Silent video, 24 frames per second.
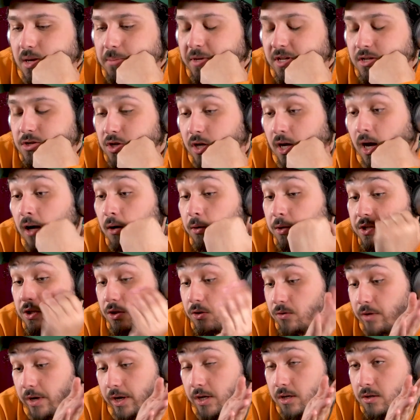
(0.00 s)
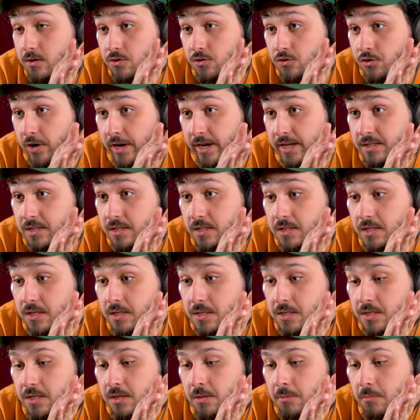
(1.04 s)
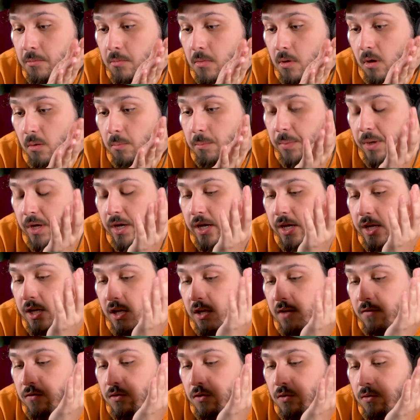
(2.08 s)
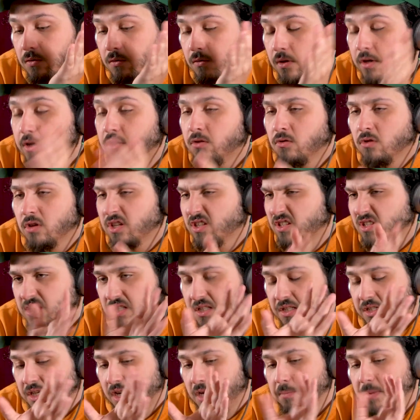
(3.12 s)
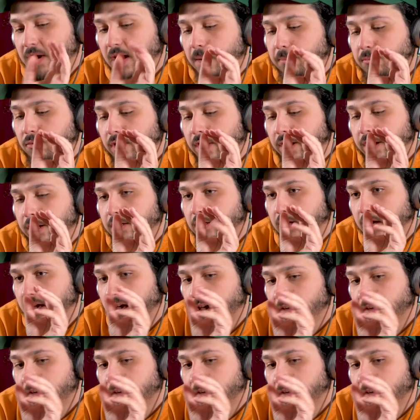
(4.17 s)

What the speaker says: I mean, Chicago has a great transit system, but if you look at the CTA map, right?